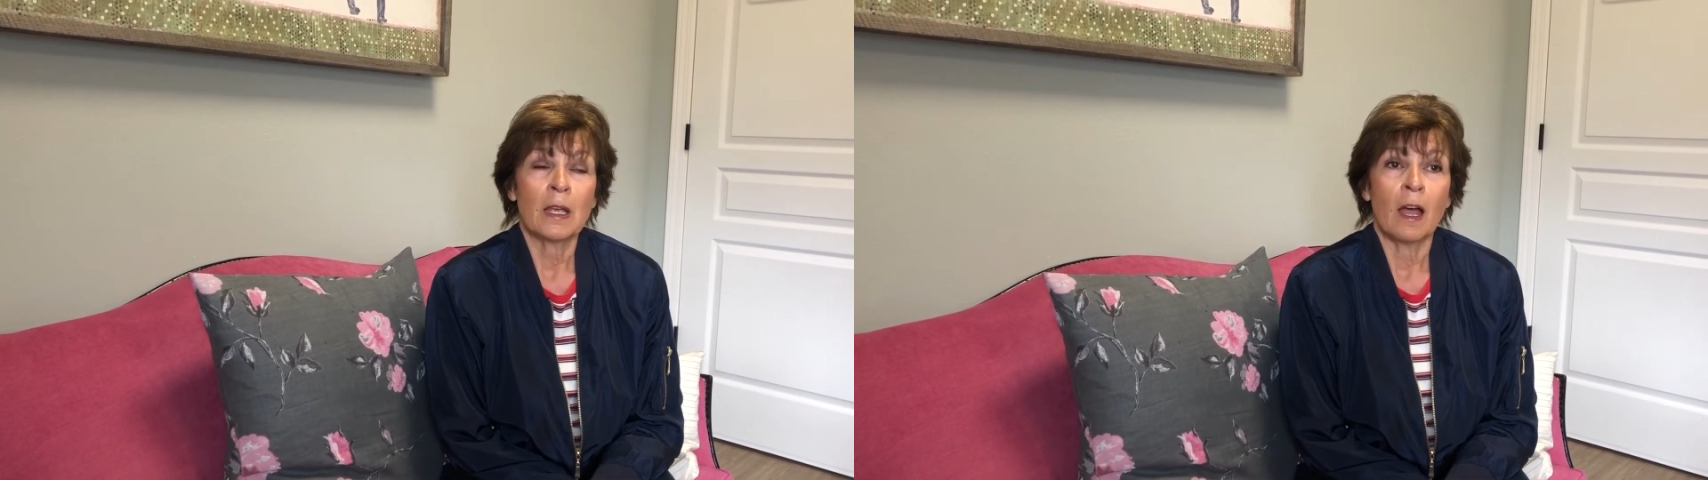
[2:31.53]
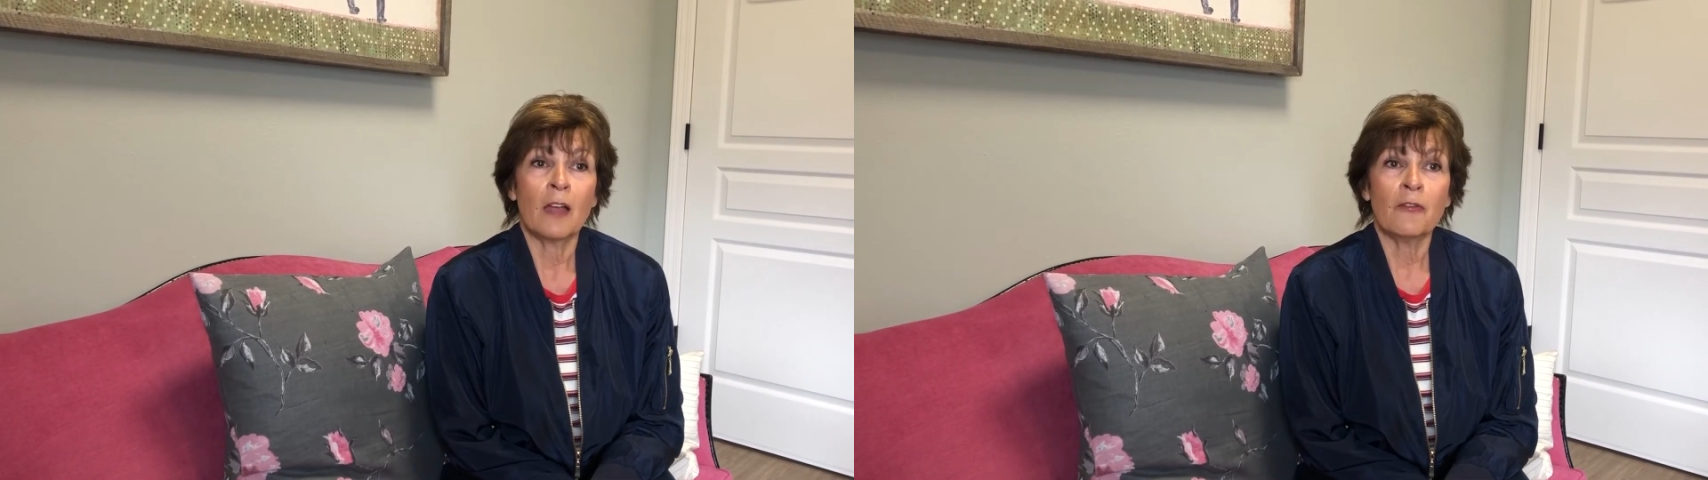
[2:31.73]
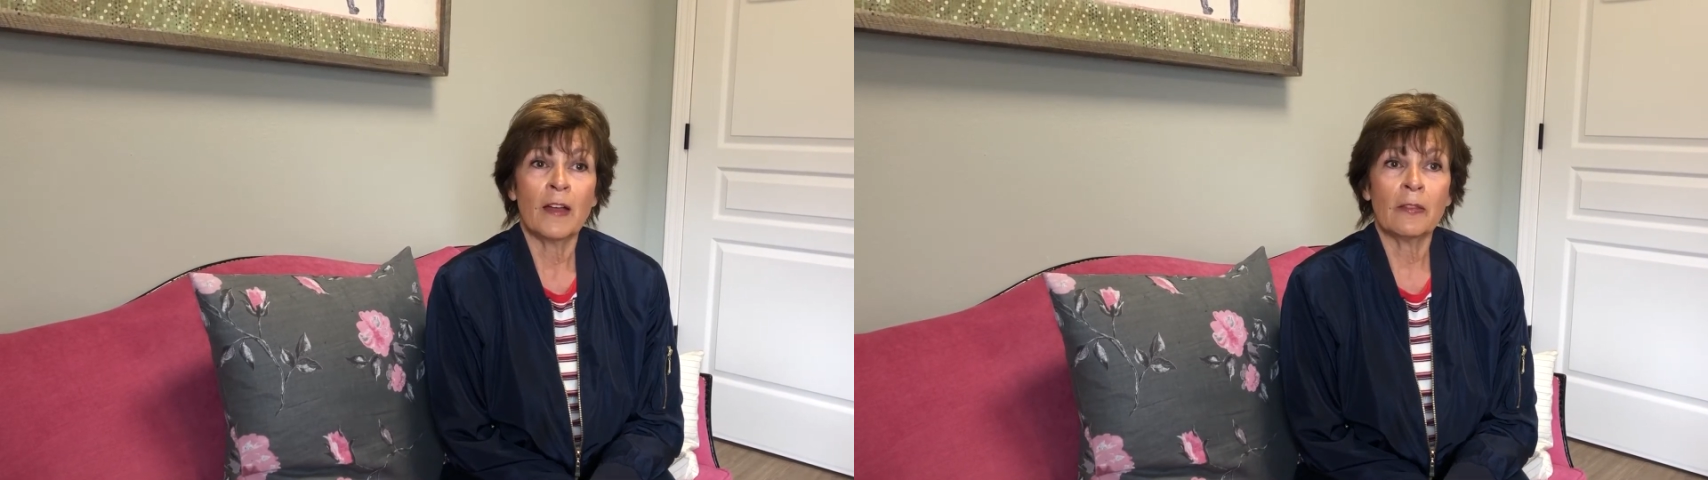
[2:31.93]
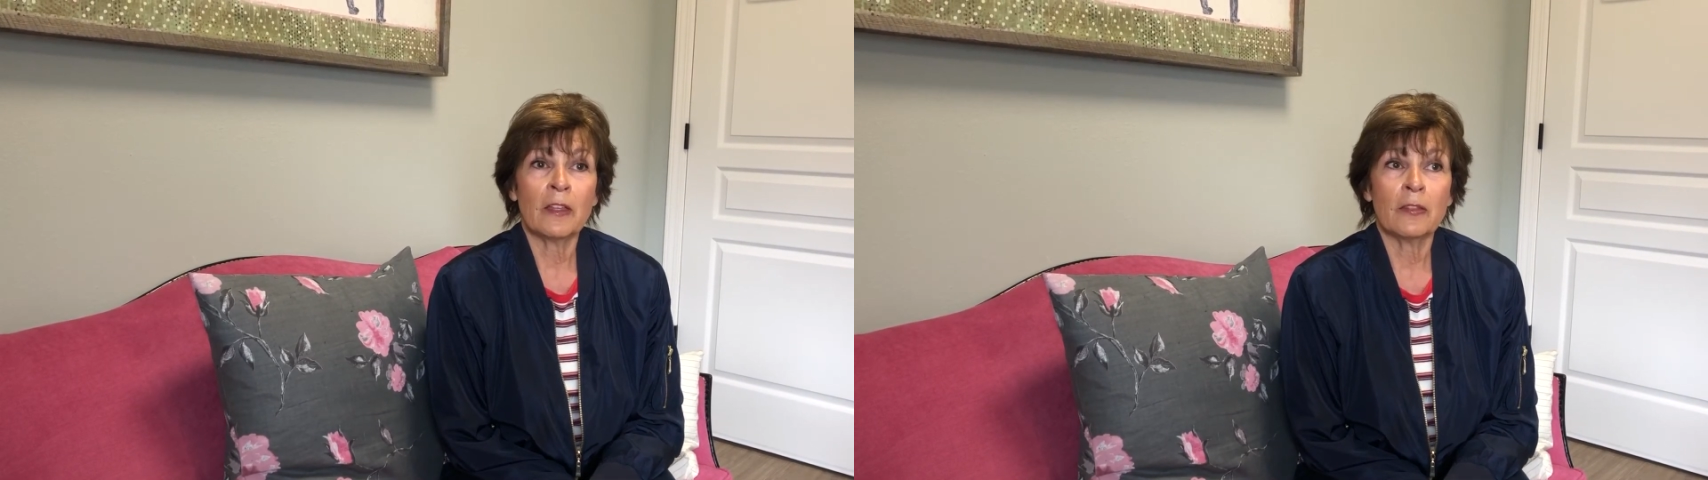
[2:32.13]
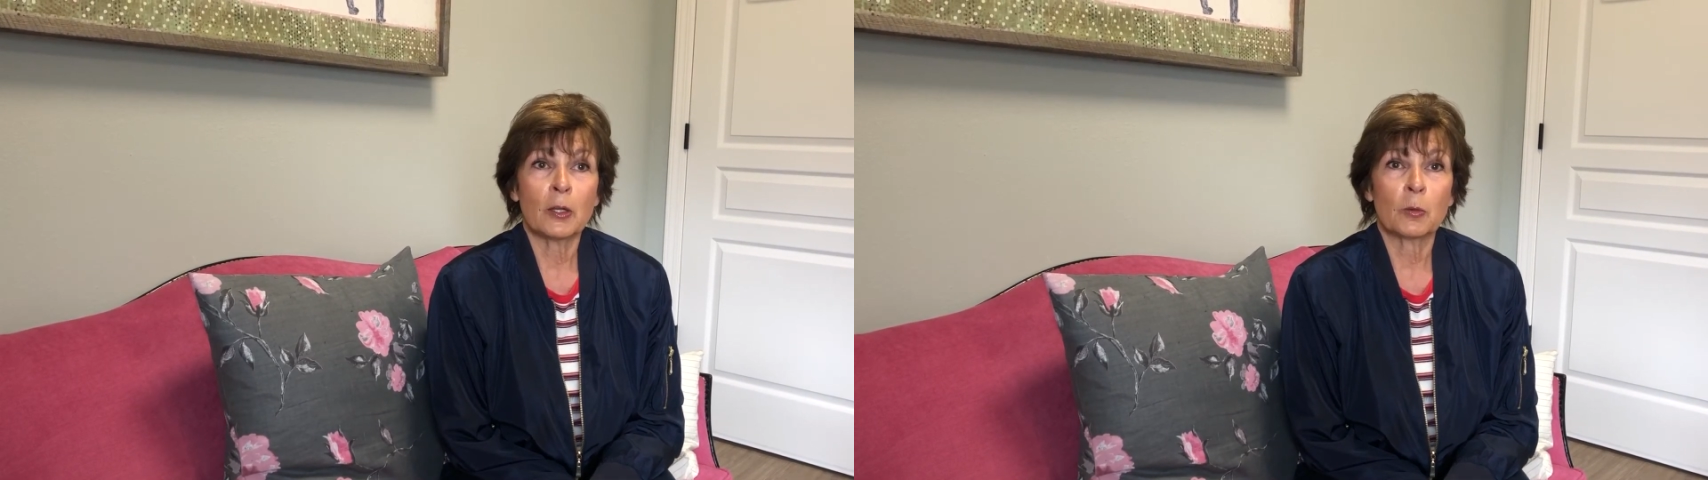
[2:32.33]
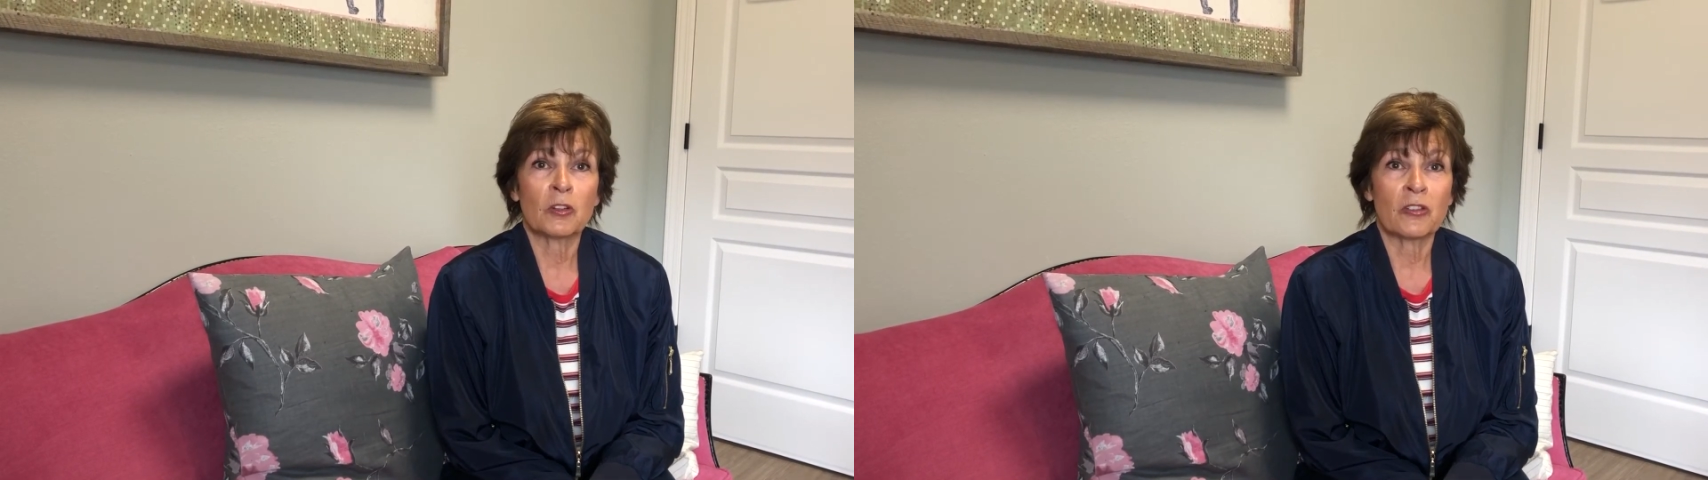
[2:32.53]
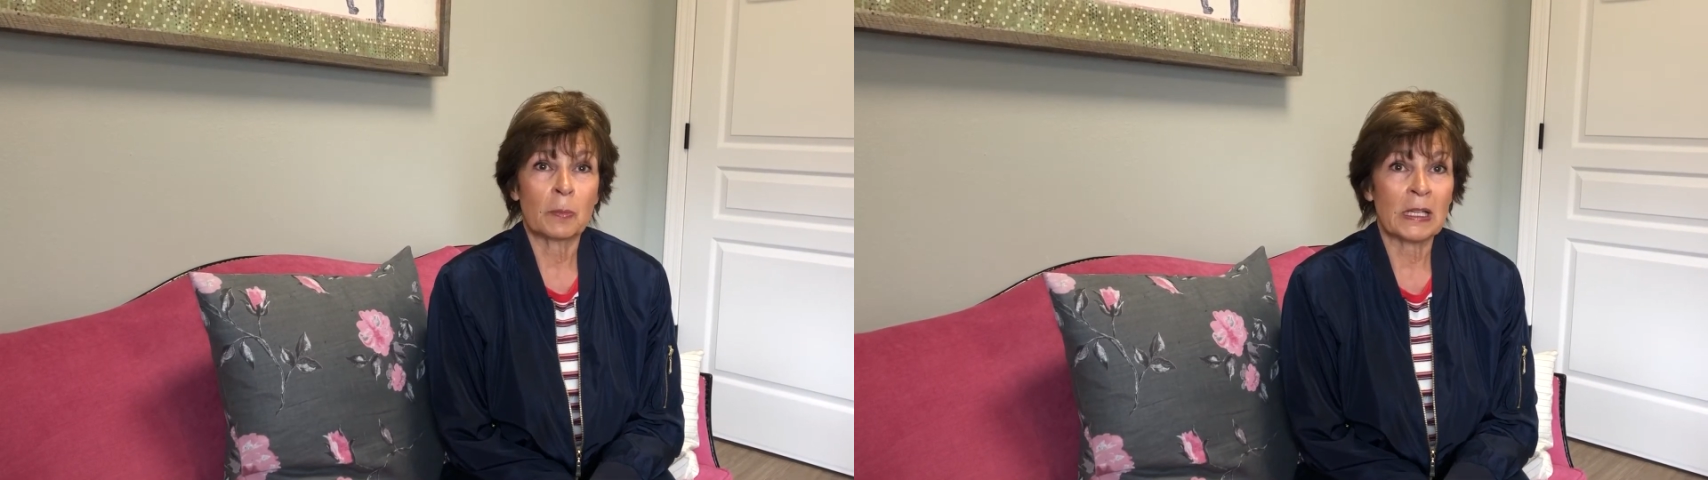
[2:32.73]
I found that there were some